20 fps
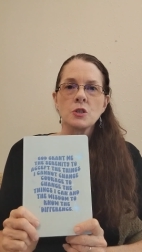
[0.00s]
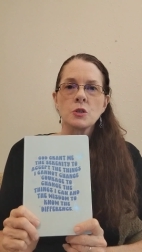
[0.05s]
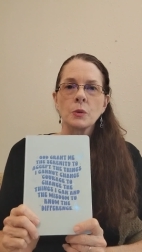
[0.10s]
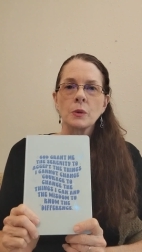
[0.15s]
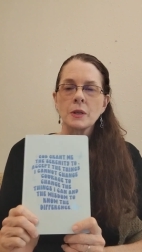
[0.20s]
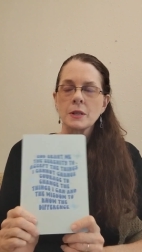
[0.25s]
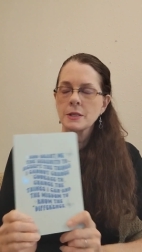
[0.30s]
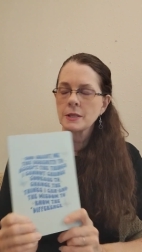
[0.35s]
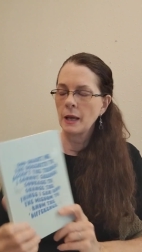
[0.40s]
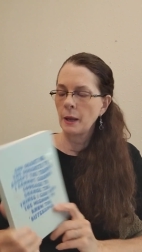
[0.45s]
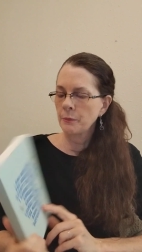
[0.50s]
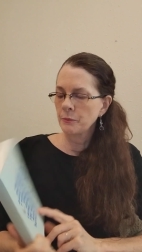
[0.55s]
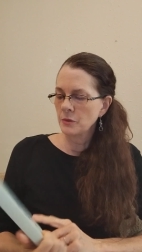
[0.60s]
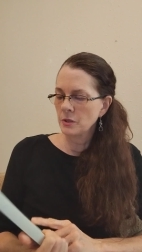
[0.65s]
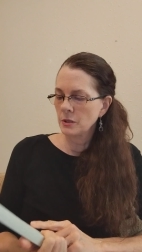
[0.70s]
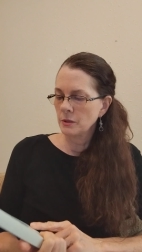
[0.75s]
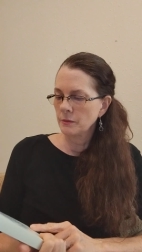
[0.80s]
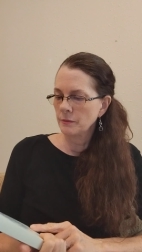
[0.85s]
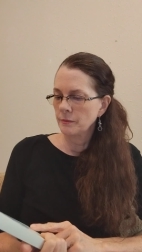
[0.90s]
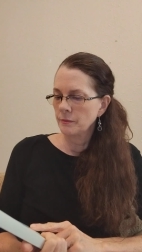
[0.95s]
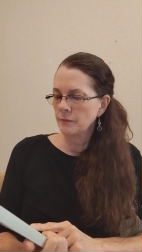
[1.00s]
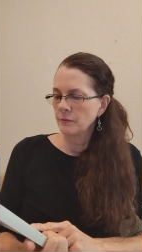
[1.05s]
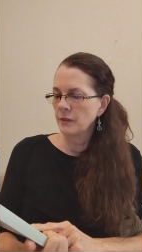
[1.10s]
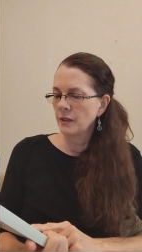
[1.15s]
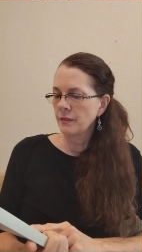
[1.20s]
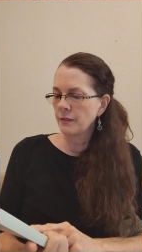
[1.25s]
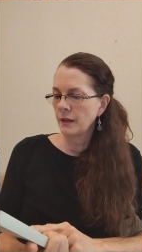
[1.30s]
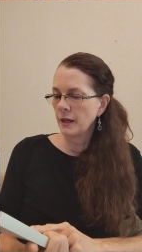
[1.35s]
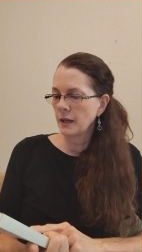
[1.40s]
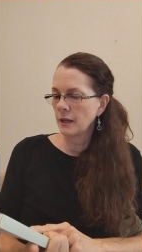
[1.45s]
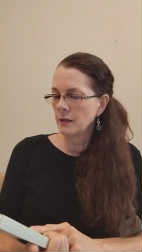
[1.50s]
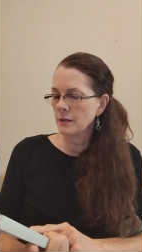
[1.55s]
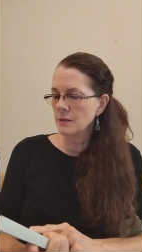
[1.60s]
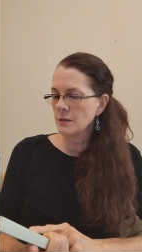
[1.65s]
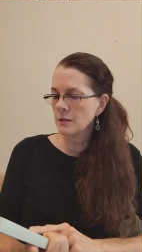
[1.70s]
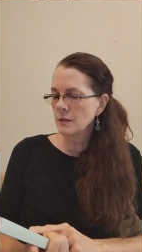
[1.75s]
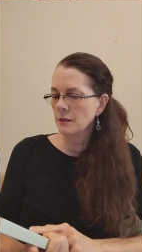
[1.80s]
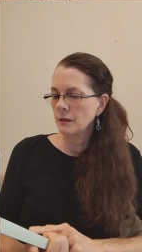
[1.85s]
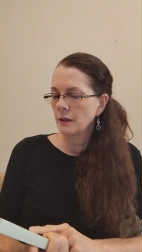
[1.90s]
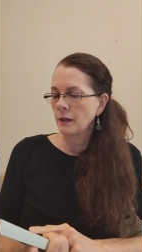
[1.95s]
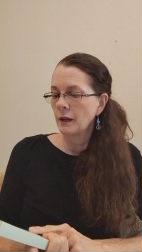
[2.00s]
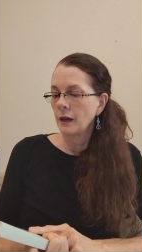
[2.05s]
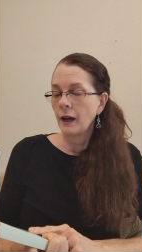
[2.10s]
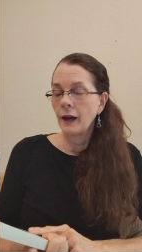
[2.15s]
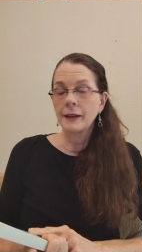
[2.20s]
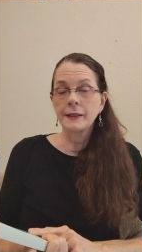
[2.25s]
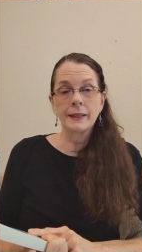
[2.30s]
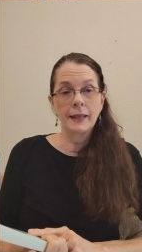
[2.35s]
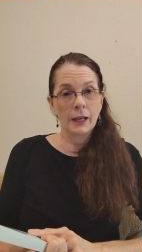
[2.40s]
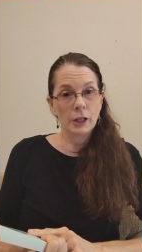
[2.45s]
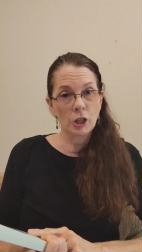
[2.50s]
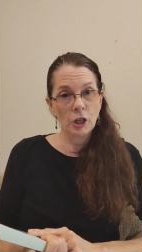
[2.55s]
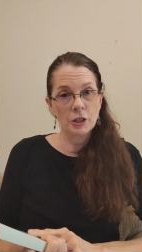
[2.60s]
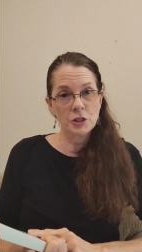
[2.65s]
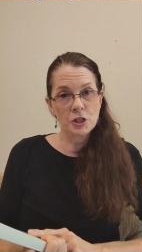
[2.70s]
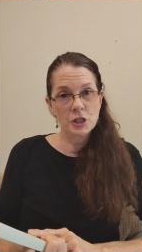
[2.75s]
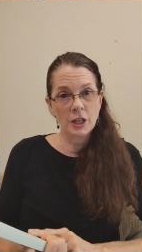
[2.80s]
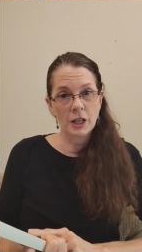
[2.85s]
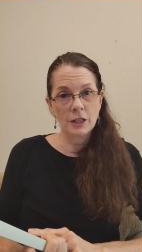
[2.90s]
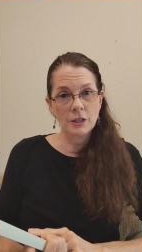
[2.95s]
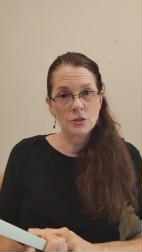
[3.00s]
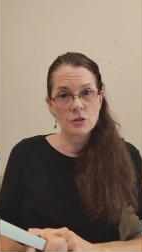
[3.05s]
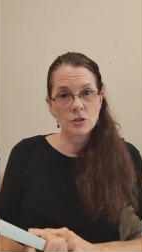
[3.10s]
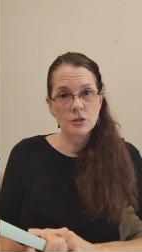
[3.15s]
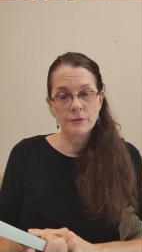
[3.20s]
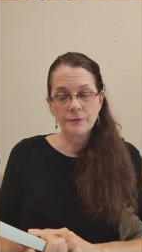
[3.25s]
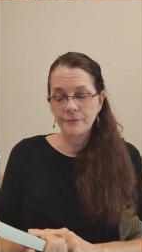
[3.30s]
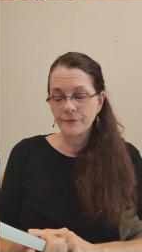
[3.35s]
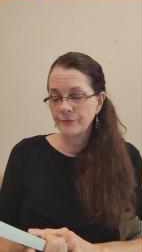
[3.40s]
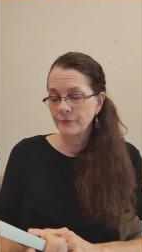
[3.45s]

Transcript: to accept the things I cannot change,